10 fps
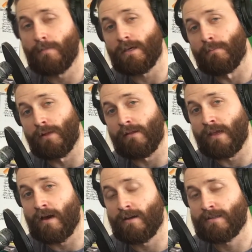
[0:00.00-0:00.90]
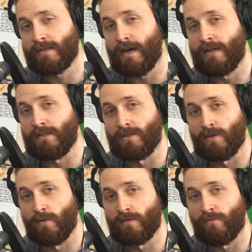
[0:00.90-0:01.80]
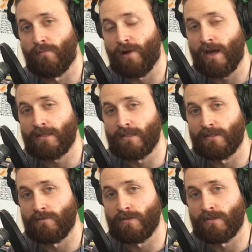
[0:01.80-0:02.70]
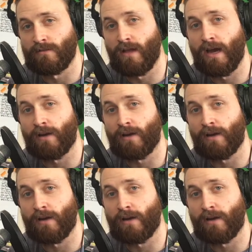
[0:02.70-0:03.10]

be completely honest, I just stole this from Brian since it was just lying